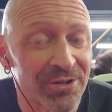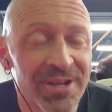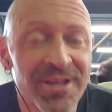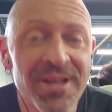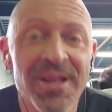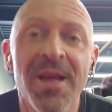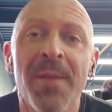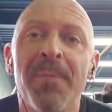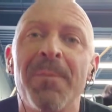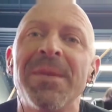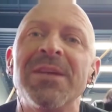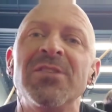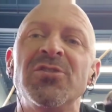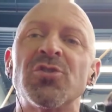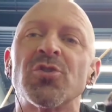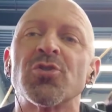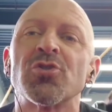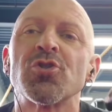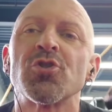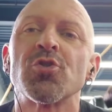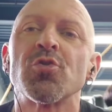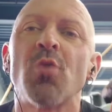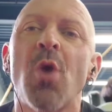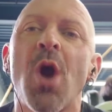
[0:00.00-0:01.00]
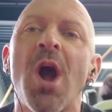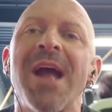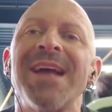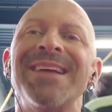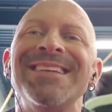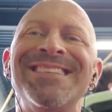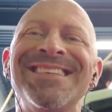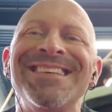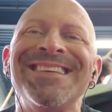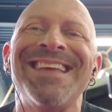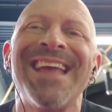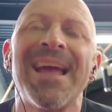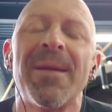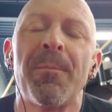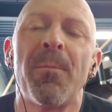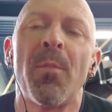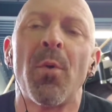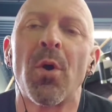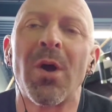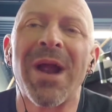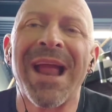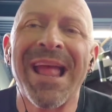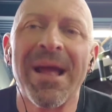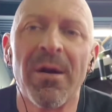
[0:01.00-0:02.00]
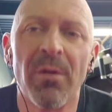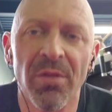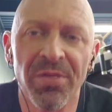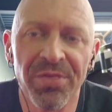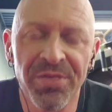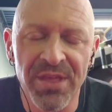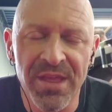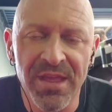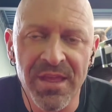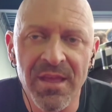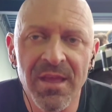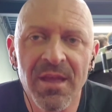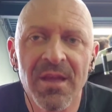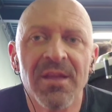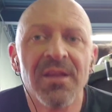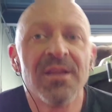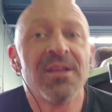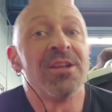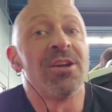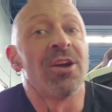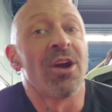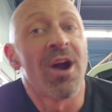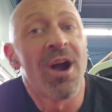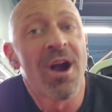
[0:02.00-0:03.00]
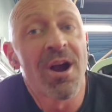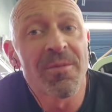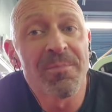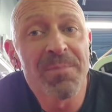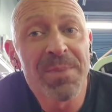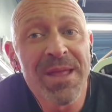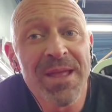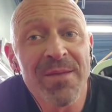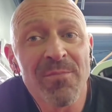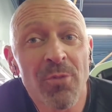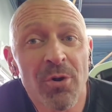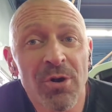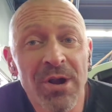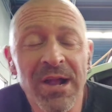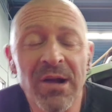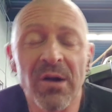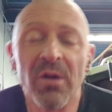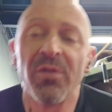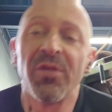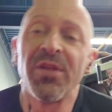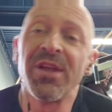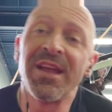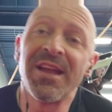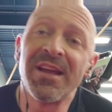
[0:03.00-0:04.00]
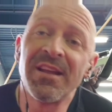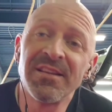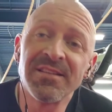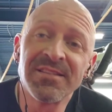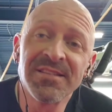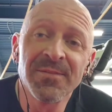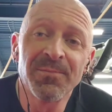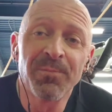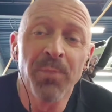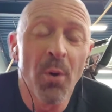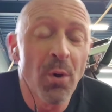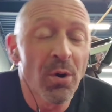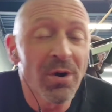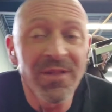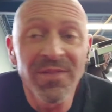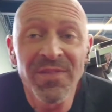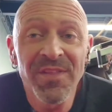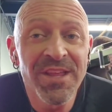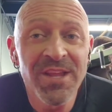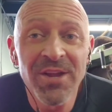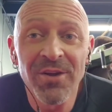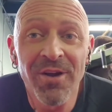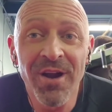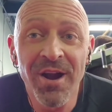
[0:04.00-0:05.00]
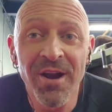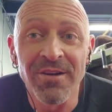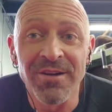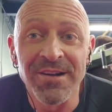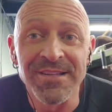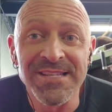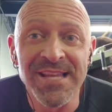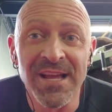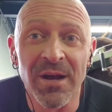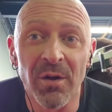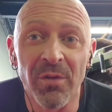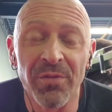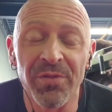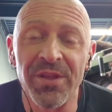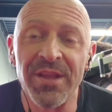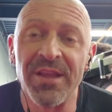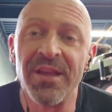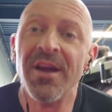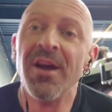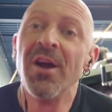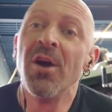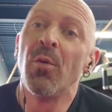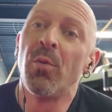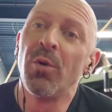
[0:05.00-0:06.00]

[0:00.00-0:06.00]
It means you're trying to get more healthy, your heart being more healthy. It is important that your heart is healthy.